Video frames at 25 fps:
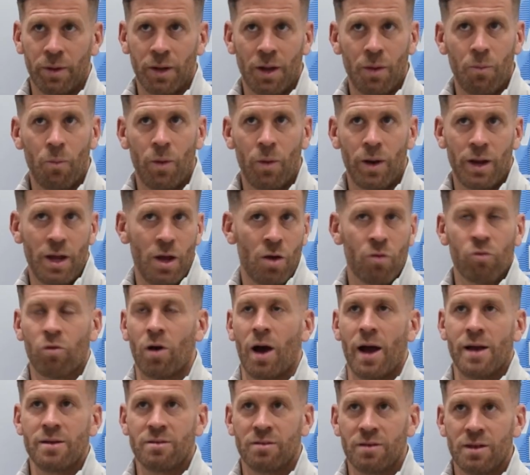And then when it
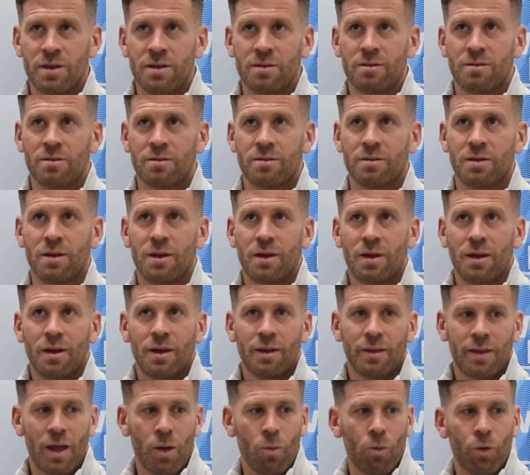arises,
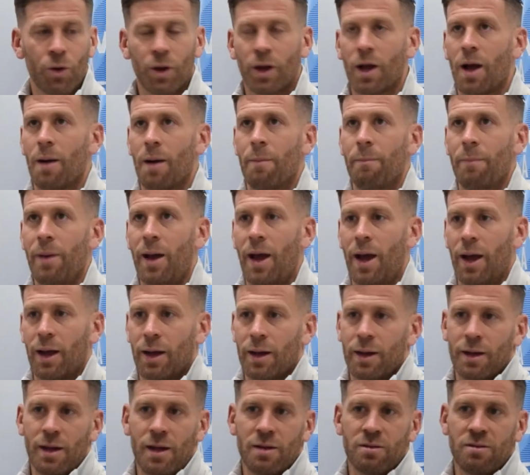they want to come
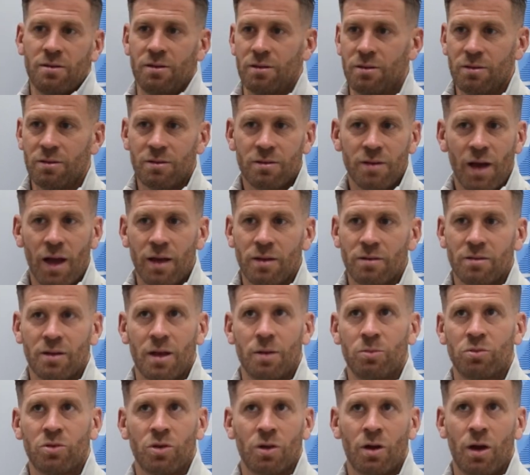back. And that's the exact
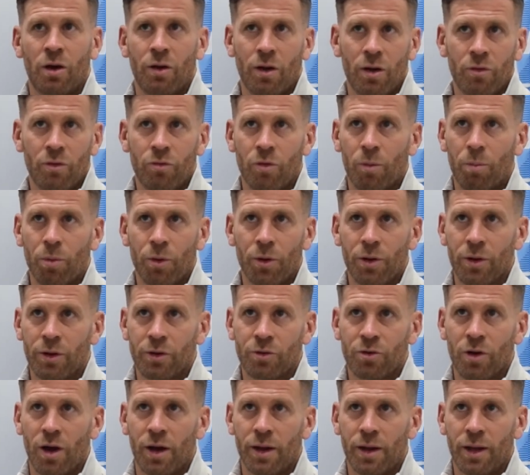same scenario for Bruno
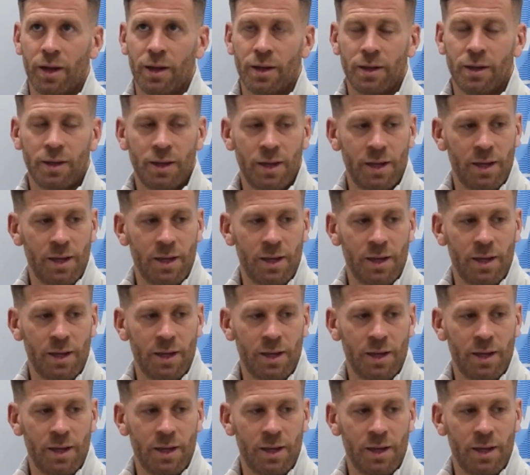Andrade.